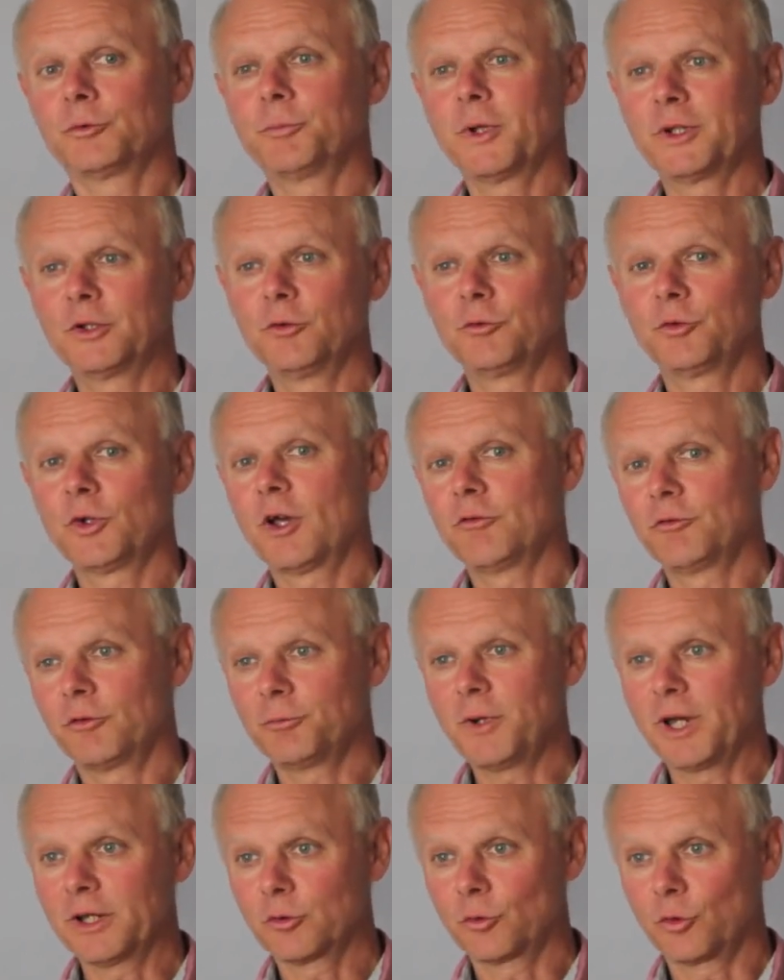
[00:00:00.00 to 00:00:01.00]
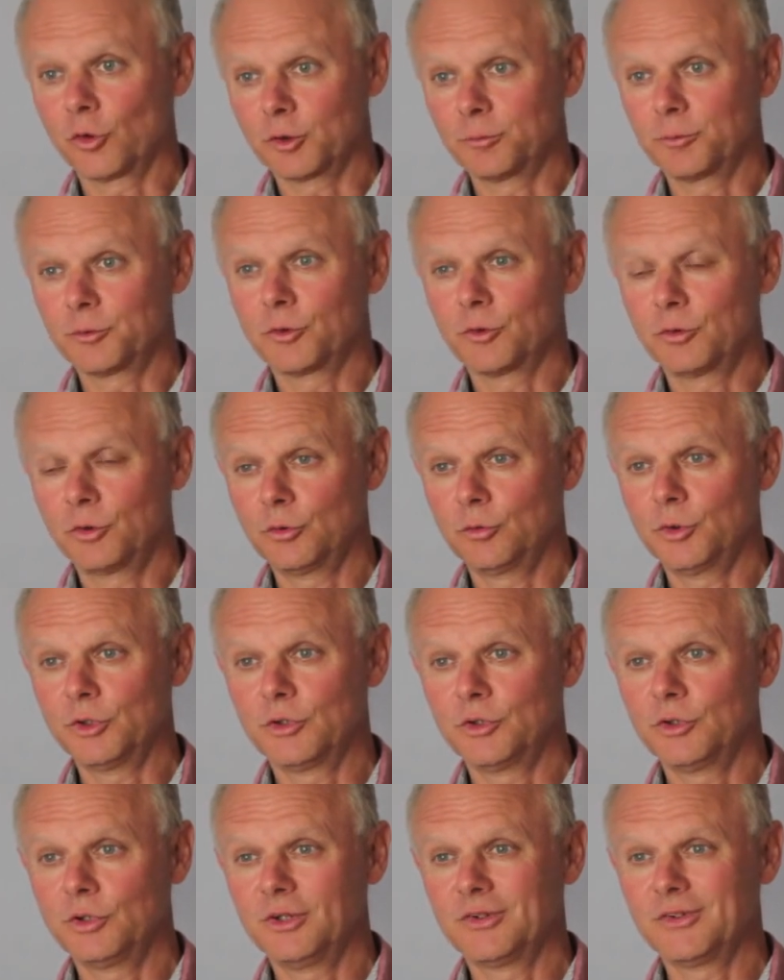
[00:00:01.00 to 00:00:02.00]
But if you have microorganisms to do
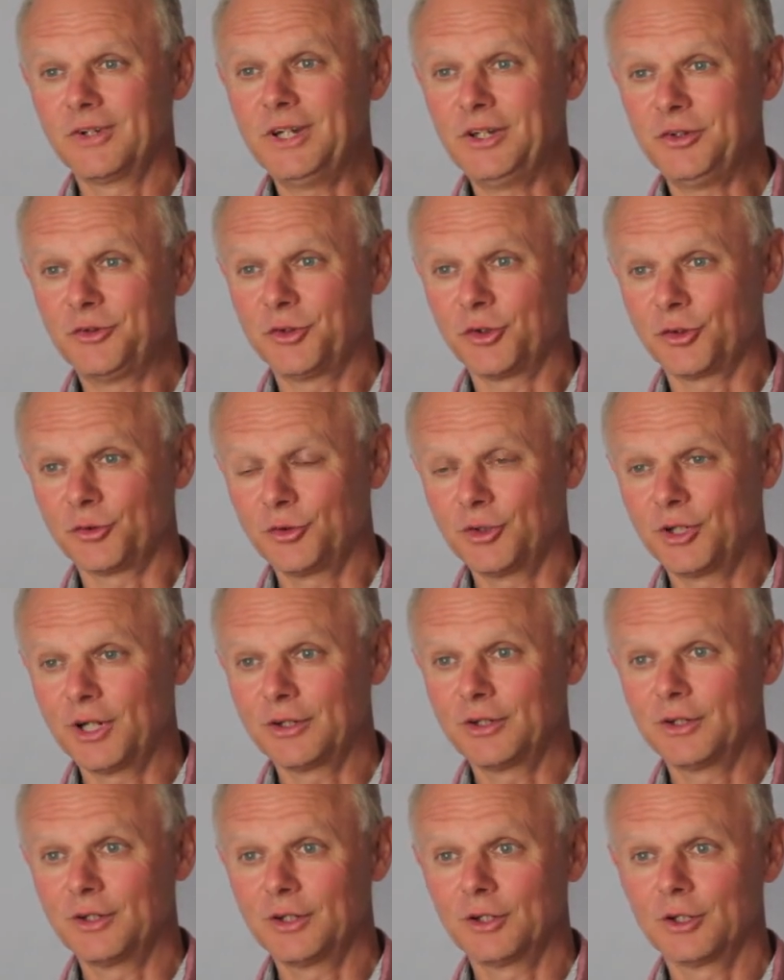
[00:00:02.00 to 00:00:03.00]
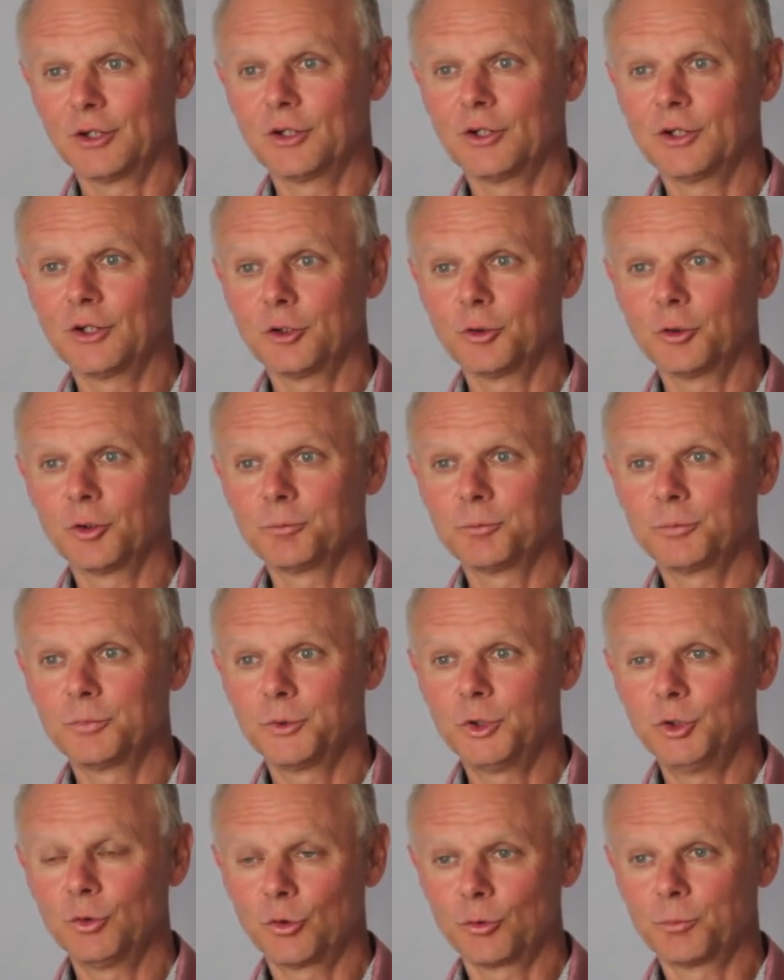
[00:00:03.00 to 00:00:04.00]
it, it's easier to get a, a, a
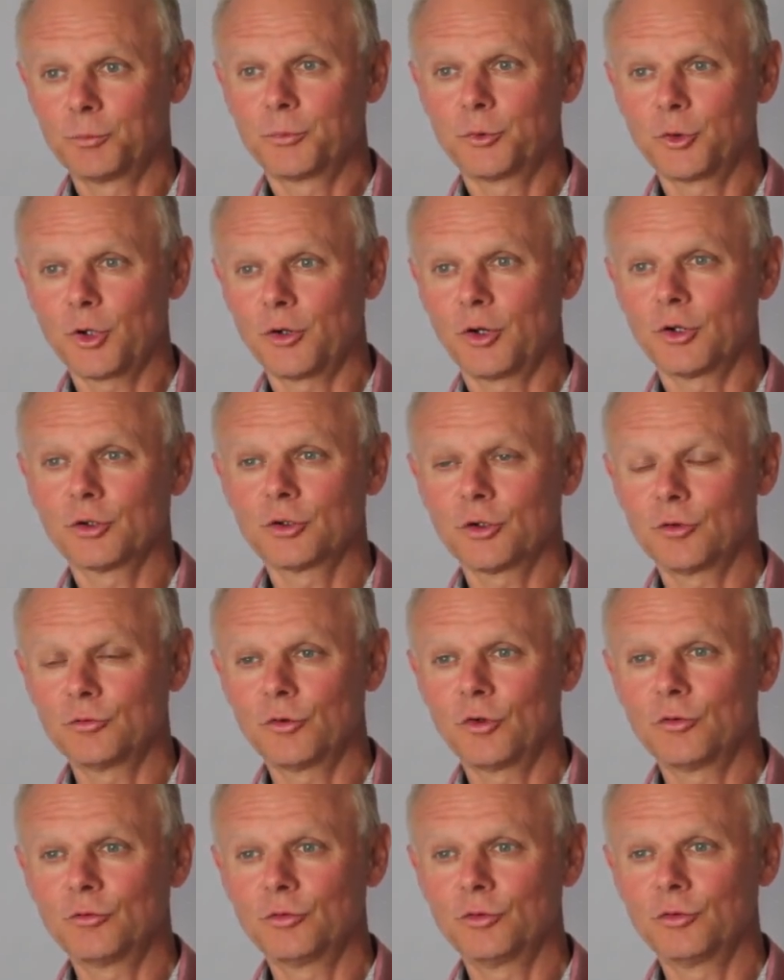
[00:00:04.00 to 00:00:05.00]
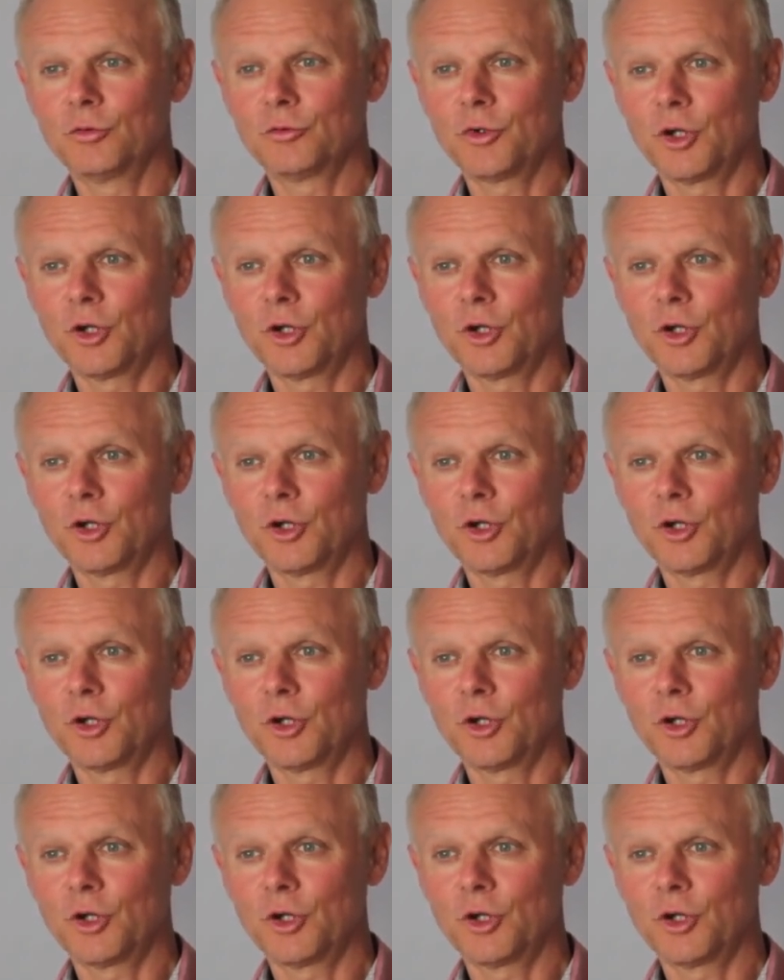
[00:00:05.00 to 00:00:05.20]
pure product of, of,